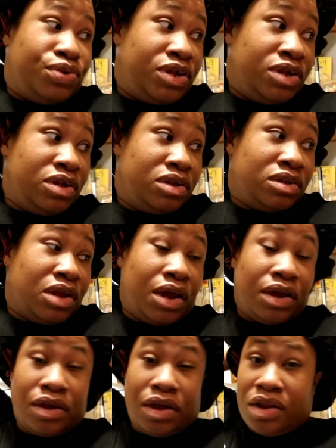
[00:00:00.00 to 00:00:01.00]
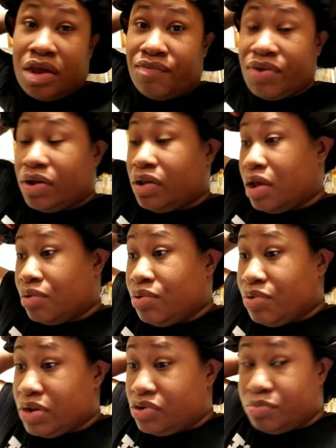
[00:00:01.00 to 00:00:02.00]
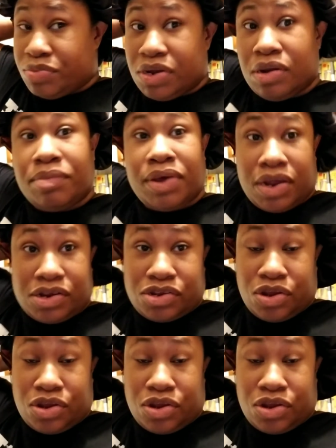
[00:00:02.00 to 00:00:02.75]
it is like eleven o'clock. We really should be in the bed,